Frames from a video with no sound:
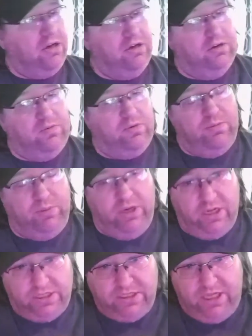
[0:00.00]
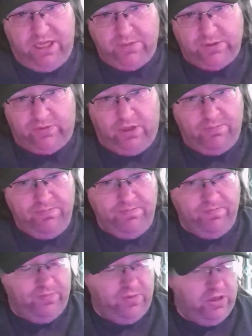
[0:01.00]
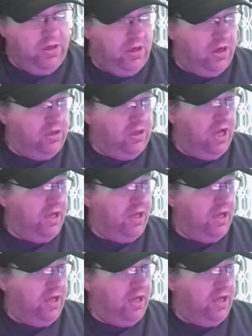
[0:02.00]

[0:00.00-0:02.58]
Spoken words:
of reproduction games from. A lot